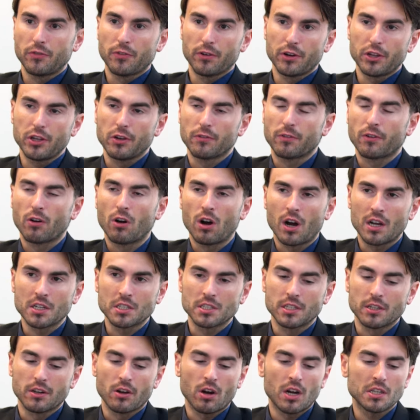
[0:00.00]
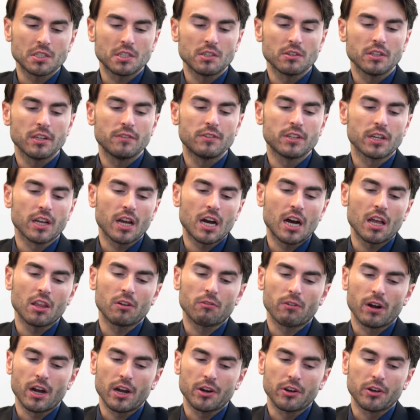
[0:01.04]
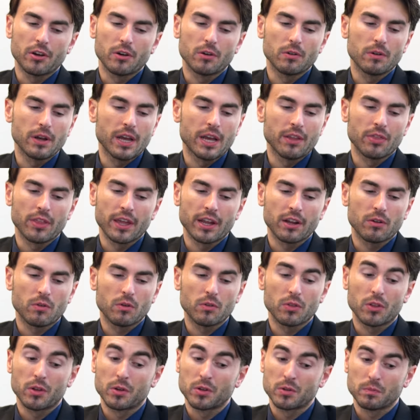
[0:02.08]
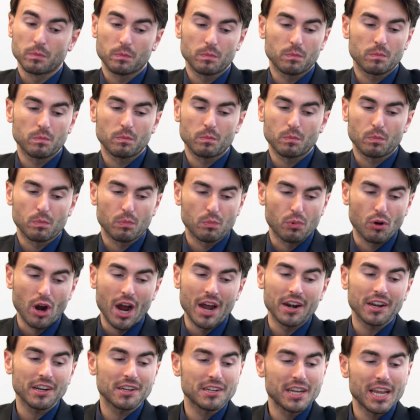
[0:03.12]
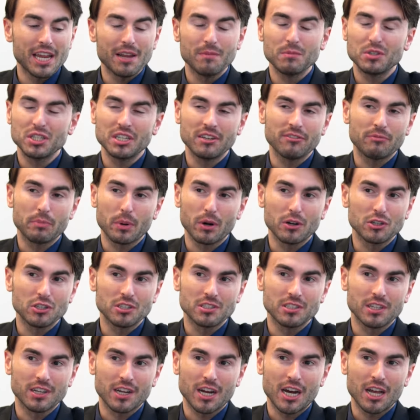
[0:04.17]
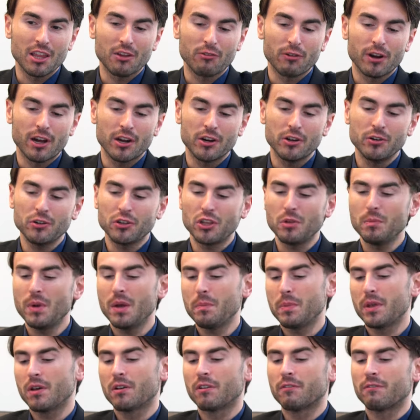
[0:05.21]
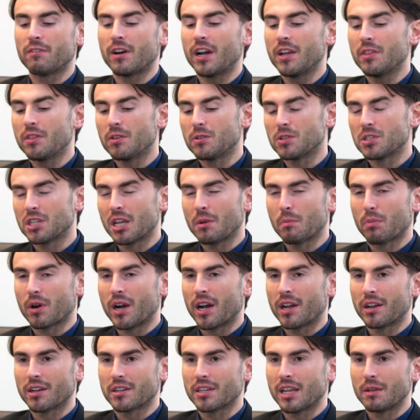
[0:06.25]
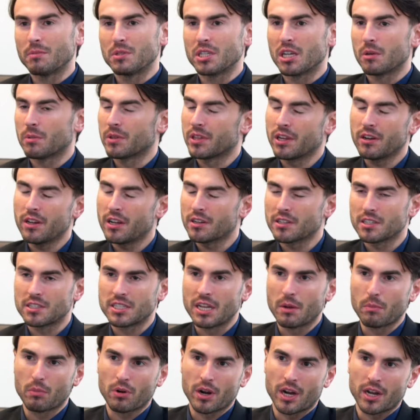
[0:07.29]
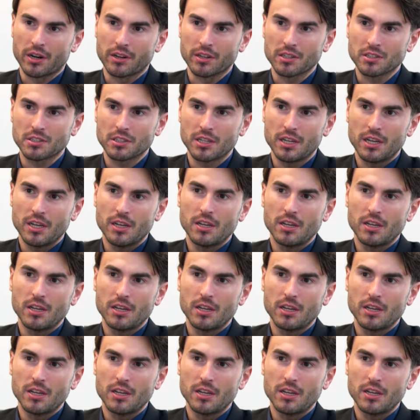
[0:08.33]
for Austin lived in Colorado, and like the product names he purchased in Colorado, you might be able to find those same product names here, but they're not the same products.